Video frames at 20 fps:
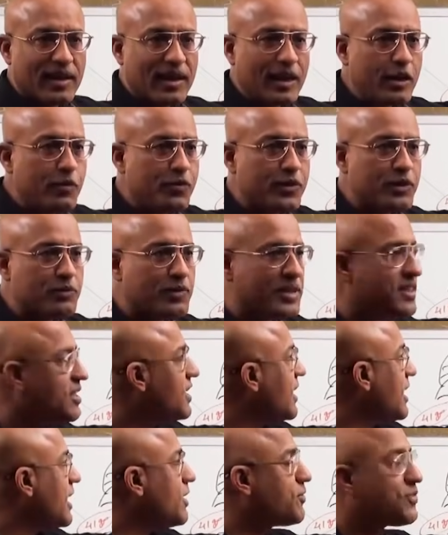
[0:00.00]
If it was,
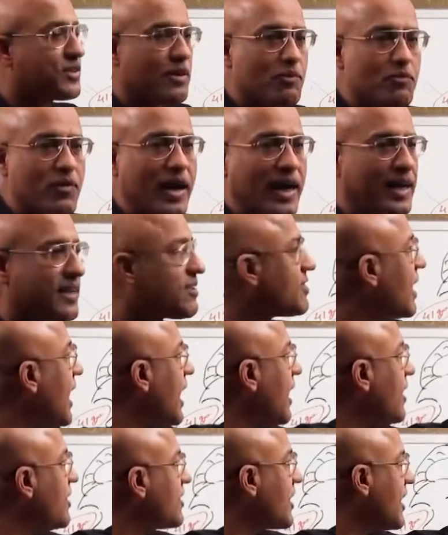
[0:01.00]
if some virus
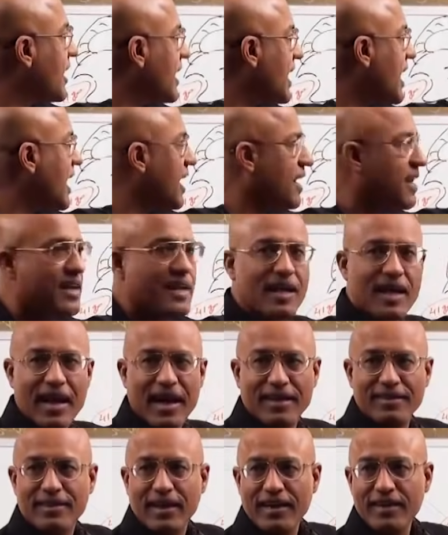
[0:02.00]
alter here
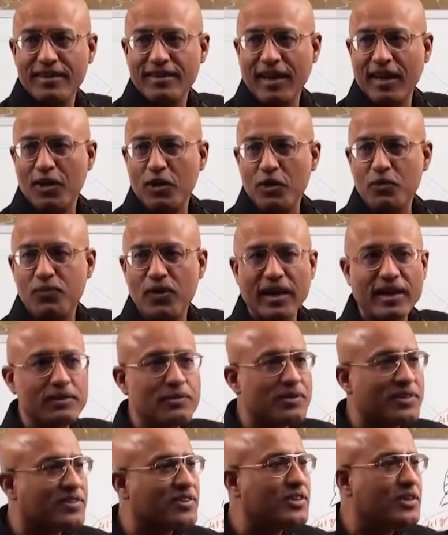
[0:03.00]
and then it cannot find
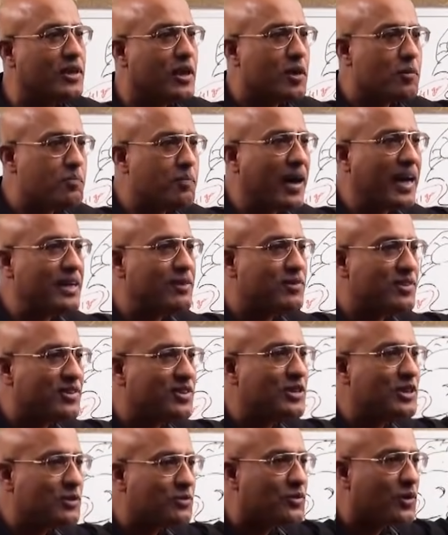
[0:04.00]
with bind with
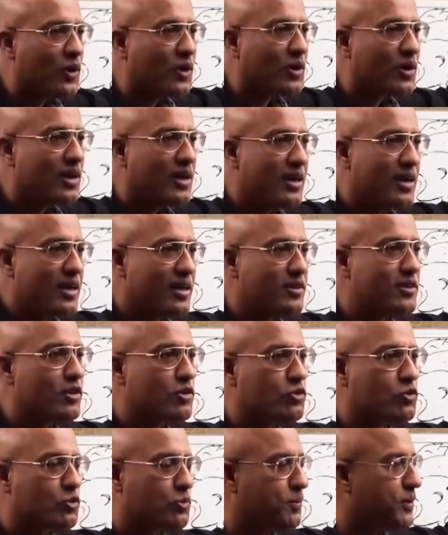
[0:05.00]
cd 4 it's a
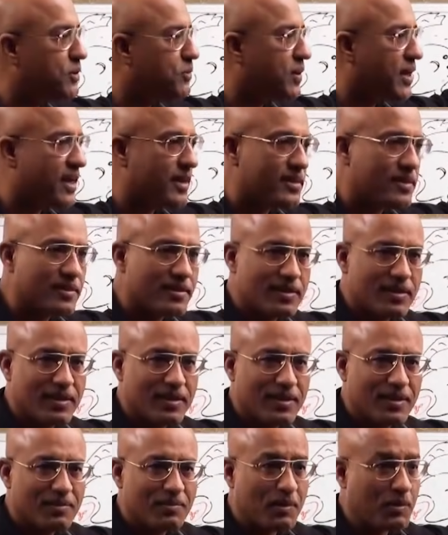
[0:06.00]
stupid virus.
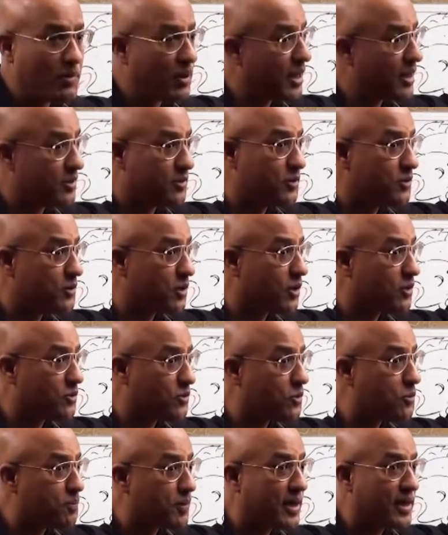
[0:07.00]
But virus is not
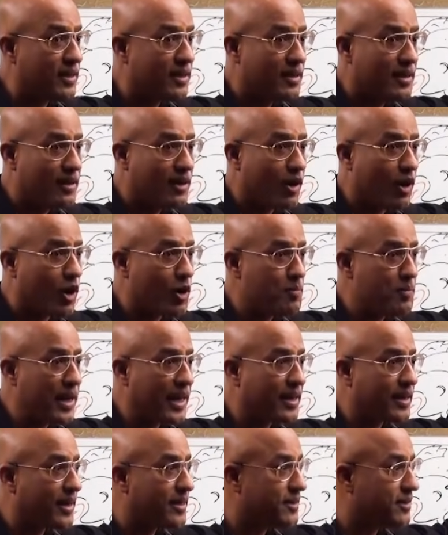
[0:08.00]
stupid. All
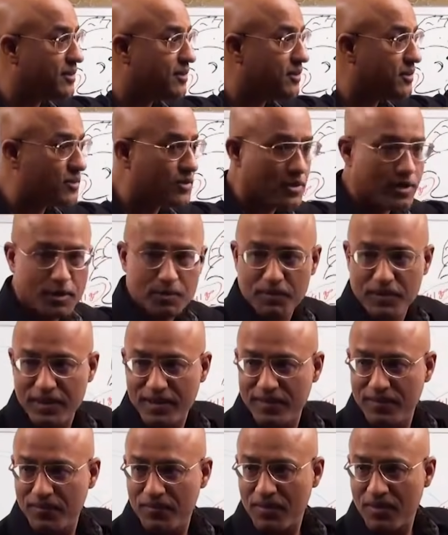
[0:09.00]
mankind is disturbed.
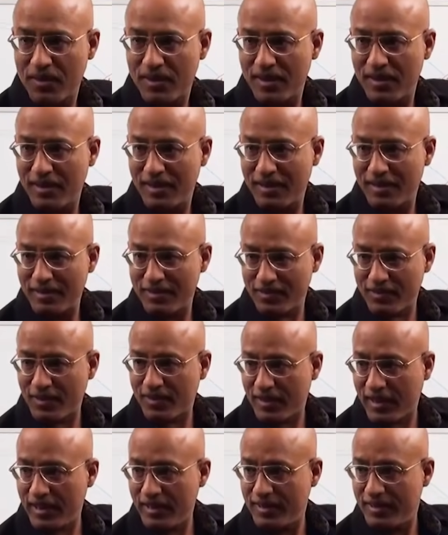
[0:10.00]
Is that
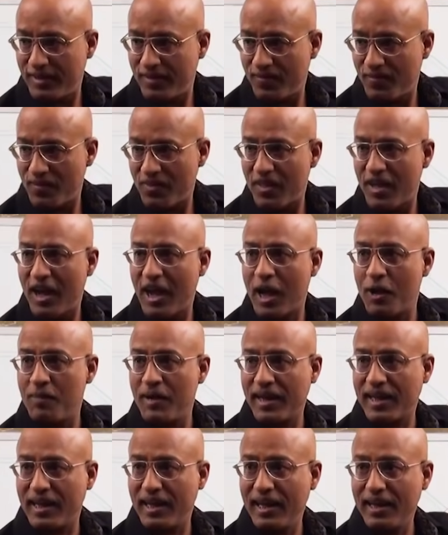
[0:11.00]
right? Am
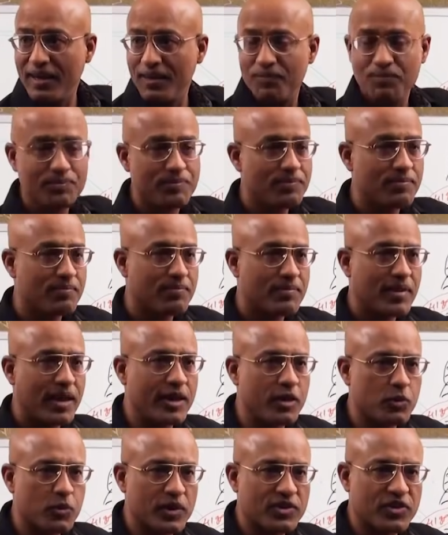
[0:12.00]
I clear?
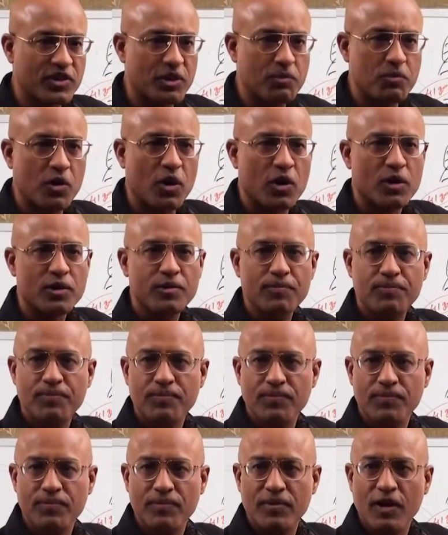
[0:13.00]
Any question more?
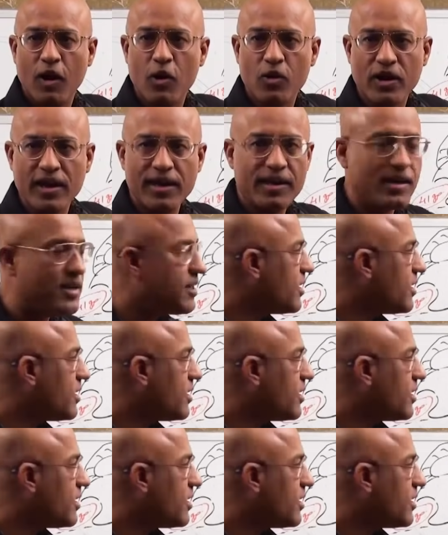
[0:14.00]
Okay.